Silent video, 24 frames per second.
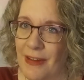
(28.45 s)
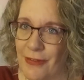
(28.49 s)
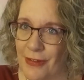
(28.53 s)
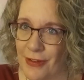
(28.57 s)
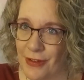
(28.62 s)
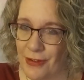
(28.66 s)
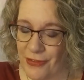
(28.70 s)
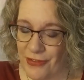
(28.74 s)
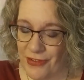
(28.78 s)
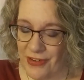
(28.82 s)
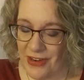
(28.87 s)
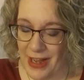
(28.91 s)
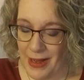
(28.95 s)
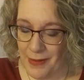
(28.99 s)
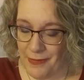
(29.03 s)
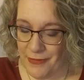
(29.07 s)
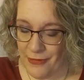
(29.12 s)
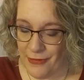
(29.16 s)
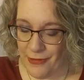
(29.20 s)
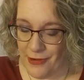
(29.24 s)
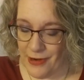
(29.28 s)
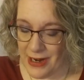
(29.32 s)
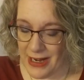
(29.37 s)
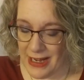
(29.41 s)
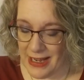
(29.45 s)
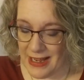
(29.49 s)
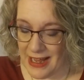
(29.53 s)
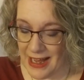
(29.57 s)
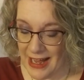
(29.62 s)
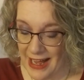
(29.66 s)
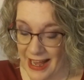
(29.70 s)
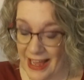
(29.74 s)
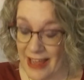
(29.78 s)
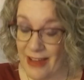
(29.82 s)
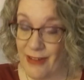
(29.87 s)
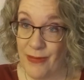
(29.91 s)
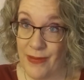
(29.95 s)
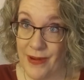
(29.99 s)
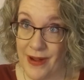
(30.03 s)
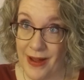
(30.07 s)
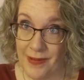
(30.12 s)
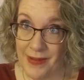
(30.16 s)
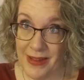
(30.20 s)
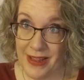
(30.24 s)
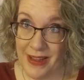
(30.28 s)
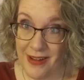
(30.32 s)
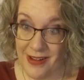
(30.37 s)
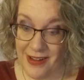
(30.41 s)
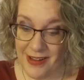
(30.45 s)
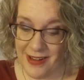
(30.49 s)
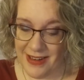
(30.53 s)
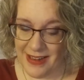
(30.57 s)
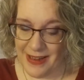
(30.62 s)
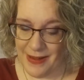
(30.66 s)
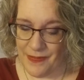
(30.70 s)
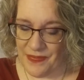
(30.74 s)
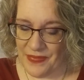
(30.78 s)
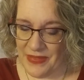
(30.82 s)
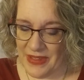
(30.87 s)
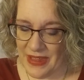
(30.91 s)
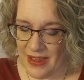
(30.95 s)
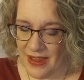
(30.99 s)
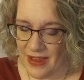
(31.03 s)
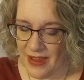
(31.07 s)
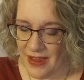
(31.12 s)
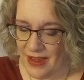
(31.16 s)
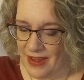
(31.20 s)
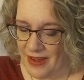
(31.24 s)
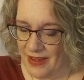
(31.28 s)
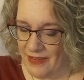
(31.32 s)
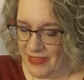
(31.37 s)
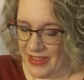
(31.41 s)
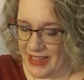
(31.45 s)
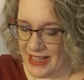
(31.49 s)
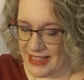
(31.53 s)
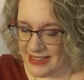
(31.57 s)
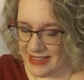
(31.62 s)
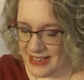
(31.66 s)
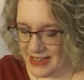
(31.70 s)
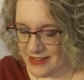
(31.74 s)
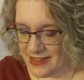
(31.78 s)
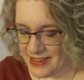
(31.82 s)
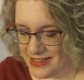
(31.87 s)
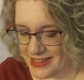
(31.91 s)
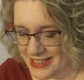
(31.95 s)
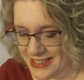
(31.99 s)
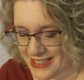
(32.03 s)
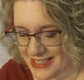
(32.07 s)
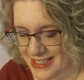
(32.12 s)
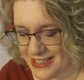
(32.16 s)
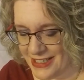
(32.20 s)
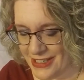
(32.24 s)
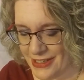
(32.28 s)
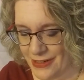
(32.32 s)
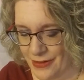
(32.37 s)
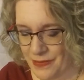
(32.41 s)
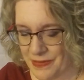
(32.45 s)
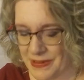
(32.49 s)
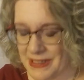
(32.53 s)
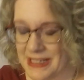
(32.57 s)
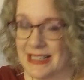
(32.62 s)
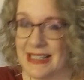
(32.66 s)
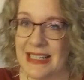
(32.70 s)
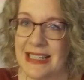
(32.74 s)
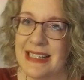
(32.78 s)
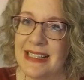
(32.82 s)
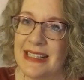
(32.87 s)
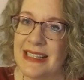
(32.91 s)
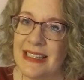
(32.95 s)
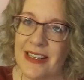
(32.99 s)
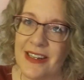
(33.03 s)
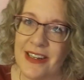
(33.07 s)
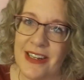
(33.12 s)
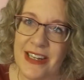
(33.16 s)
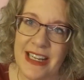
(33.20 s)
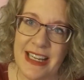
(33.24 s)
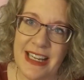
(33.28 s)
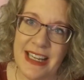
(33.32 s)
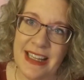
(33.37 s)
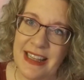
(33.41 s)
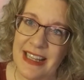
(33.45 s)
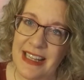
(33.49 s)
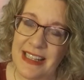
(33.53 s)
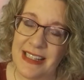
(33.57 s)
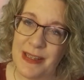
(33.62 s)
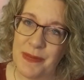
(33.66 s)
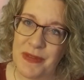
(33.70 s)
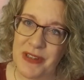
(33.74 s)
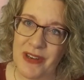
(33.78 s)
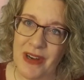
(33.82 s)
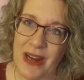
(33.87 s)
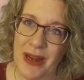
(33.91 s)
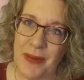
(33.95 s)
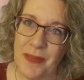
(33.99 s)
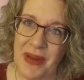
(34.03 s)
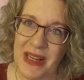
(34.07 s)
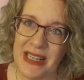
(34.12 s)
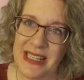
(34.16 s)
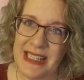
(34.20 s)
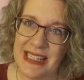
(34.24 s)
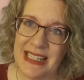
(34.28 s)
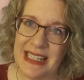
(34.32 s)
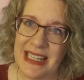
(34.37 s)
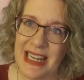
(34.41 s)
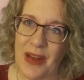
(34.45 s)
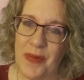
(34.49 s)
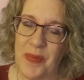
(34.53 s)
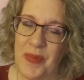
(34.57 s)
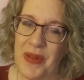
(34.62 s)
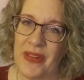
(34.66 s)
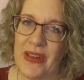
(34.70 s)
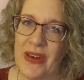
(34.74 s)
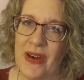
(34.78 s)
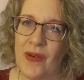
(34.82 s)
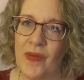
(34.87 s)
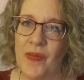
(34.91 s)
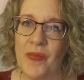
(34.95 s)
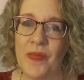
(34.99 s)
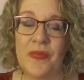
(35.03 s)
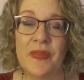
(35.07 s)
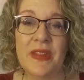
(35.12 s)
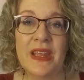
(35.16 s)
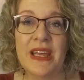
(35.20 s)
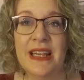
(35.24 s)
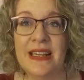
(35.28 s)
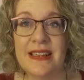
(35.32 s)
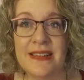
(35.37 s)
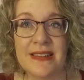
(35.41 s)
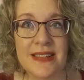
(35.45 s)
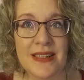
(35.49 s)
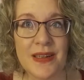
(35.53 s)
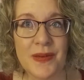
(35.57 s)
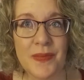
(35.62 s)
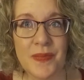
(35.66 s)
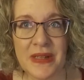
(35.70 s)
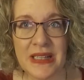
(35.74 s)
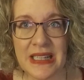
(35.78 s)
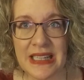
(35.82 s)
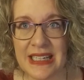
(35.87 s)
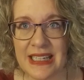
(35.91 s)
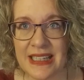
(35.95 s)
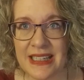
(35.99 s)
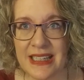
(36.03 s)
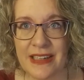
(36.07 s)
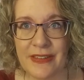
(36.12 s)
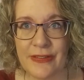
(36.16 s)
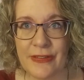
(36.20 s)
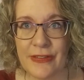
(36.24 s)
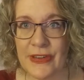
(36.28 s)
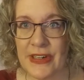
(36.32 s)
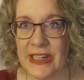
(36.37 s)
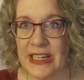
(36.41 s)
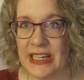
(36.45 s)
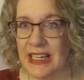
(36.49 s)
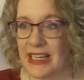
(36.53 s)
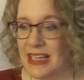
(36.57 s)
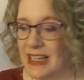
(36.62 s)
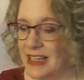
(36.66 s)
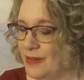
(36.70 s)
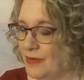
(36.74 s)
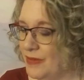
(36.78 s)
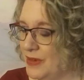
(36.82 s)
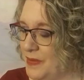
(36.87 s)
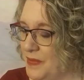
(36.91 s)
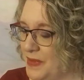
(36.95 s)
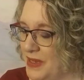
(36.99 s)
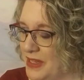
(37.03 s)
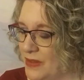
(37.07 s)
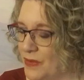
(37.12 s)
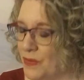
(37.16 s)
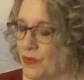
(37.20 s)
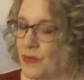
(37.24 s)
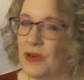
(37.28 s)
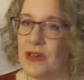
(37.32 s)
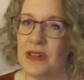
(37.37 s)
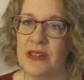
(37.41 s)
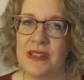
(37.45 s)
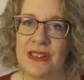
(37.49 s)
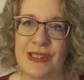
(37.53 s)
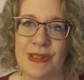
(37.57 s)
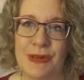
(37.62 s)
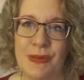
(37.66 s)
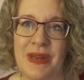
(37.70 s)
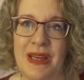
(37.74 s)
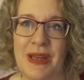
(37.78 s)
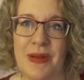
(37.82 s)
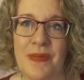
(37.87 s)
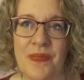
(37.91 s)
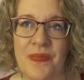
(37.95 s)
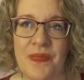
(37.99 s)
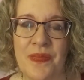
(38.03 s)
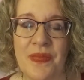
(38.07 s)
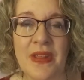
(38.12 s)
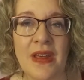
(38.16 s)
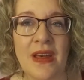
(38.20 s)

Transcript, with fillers: If you've shopped for it, I have probably hauled it. That sounds good to you, please consider hitting that subscribe button down below. It is completely free and it would mean the world to me.